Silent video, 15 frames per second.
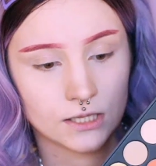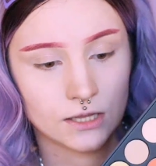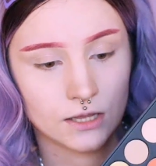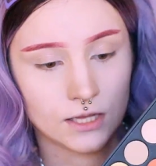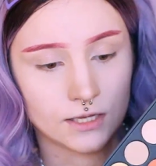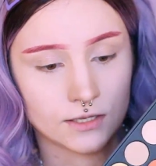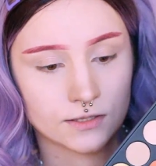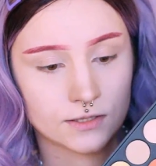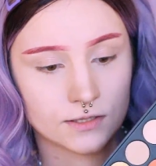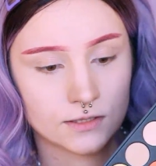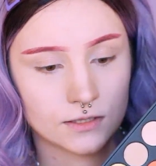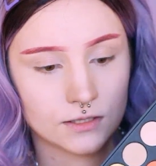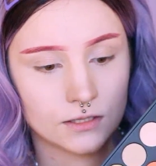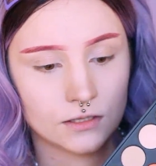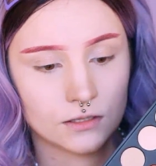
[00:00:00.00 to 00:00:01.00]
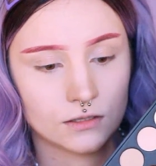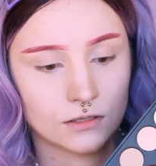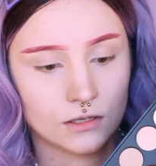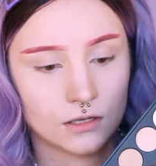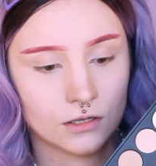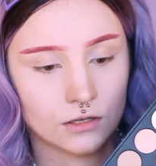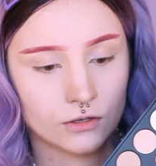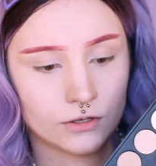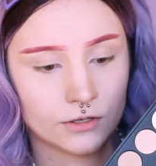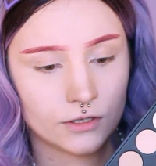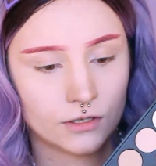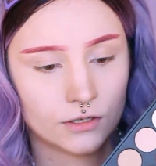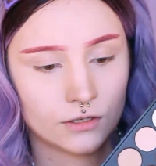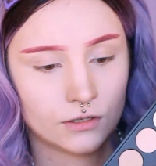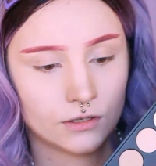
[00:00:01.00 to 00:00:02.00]
this
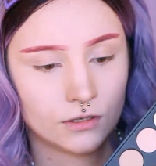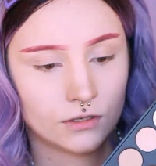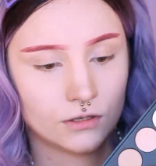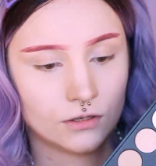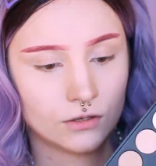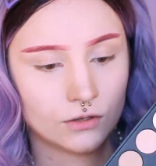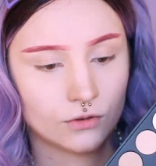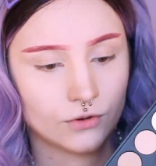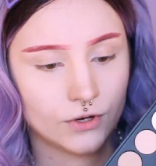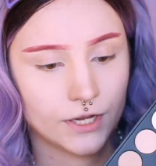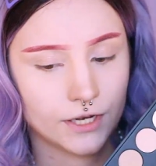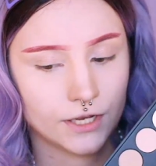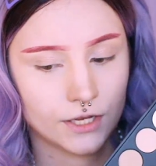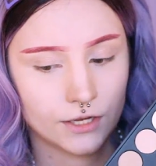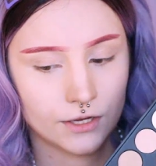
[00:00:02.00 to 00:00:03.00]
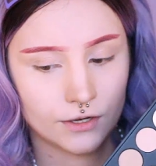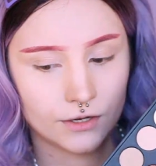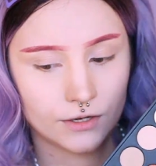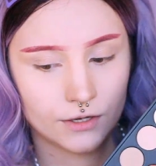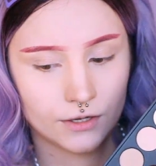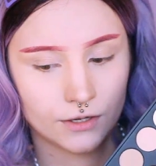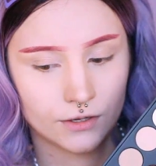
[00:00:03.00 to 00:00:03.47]
color right here